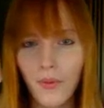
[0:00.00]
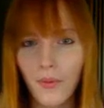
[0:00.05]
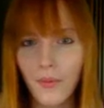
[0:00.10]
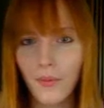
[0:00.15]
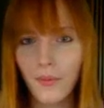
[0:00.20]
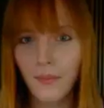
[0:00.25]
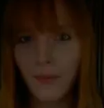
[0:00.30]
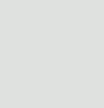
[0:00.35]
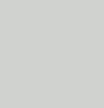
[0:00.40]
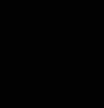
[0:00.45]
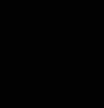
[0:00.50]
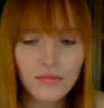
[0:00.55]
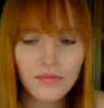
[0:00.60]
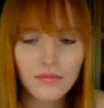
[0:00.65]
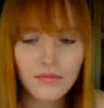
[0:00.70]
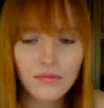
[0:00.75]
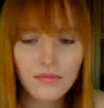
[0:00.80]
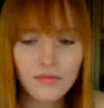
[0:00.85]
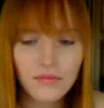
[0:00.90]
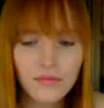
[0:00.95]

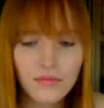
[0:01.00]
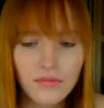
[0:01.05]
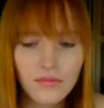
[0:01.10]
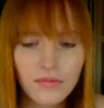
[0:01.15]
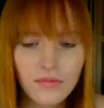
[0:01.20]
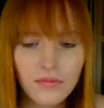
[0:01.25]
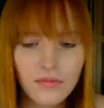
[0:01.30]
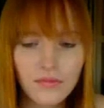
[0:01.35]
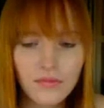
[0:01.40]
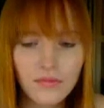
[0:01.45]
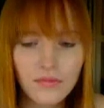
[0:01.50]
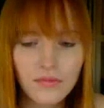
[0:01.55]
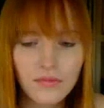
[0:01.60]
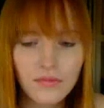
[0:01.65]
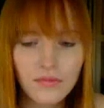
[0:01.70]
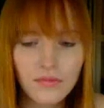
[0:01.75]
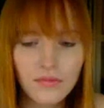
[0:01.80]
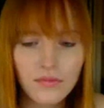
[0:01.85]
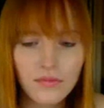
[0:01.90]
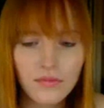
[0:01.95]

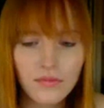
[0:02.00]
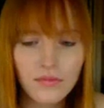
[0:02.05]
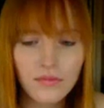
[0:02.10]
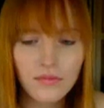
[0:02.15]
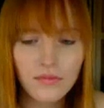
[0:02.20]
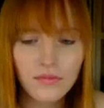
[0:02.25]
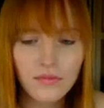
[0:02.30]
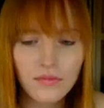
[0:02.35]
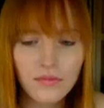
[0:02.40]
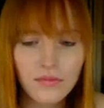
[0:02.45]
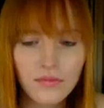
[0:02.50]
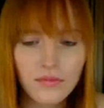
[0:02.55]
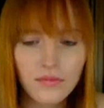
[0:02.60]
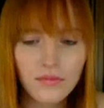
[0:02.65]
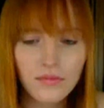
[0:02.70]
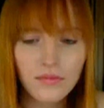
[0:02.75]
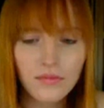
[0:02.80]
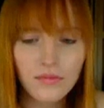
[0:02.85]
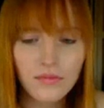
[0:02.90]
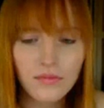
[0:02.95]

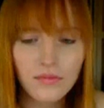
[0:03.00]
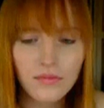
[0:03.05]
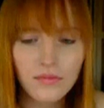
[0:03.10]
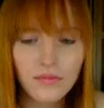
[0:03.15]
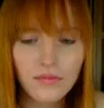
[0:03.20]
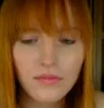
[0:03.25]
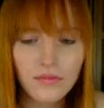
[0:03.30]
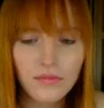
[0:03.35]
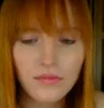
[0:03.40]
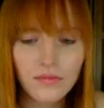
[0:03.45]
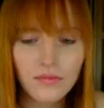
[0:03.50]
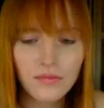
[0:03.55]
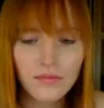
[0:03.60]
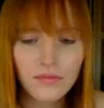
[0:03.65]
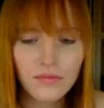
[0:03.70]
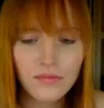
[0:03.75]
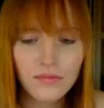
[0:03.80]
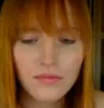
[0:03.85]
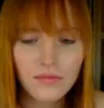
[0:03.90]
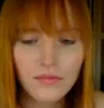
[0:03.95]

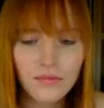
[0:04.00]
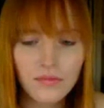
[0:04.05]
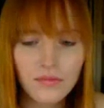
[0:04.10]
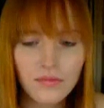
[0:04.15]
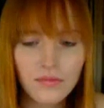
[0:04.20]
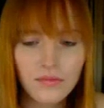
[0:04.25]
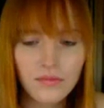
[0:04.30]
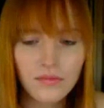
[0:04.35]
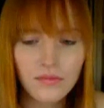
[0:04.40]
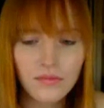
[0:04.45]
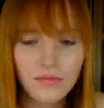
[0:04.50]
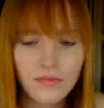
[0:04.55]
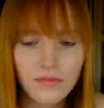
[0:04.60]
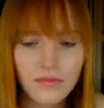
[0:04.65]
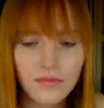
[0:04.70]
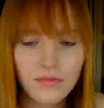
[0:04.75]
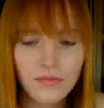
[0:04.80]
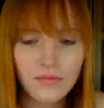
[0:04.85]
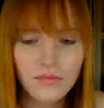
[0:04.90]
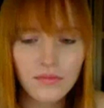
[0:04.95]

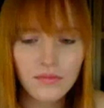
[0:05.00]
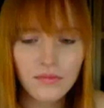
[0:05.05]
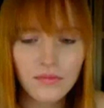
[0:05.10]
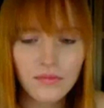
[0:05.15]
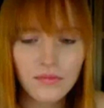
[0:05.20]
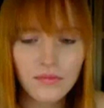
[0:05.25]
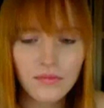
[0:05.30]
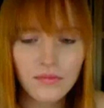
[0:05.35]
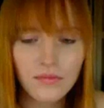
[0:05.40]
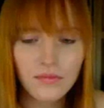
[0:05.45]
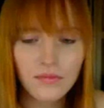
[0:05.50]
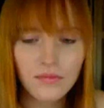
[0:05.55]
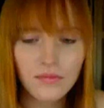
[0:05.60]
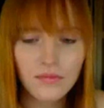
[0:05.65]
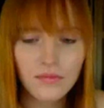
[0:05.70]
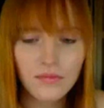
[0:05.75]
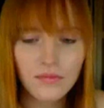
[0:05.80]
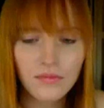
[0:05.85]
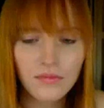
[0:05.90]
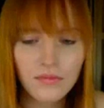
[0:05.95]

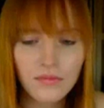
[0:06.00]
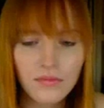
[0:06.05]
Nothing is said.